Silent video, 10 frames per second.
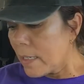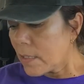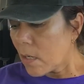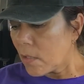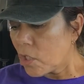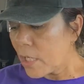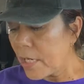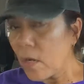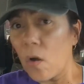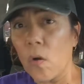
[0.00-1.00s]
it's called
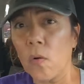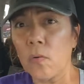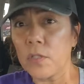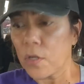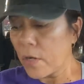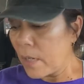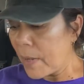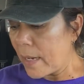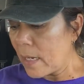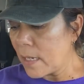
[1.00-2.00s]
Jenny O turkey
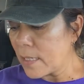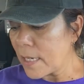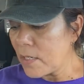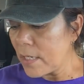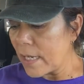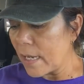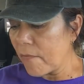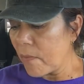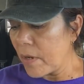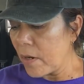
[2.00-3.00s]
bacon because I usually get
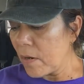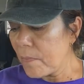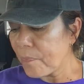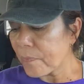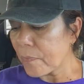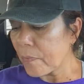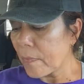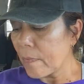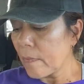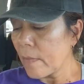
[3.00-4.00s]
it from here
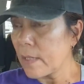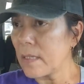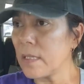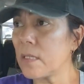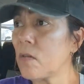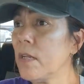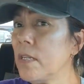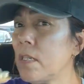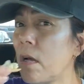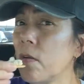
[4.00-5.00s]
since it's only
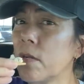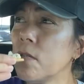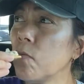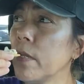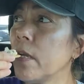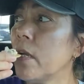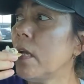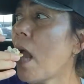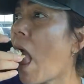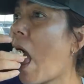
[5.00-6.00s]
a dollar and it's really good.